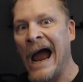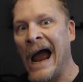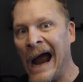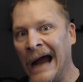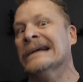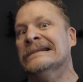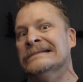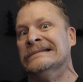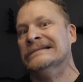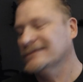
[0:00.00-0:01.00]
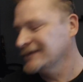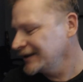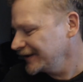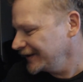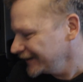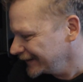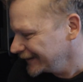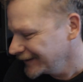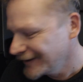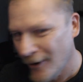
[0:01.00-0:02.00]
right.
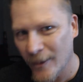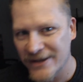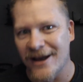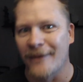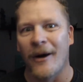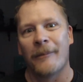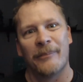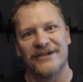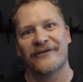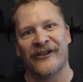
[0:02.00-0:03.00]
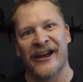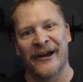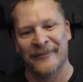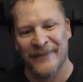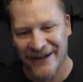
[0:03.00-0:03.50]
What's up, RPG fam?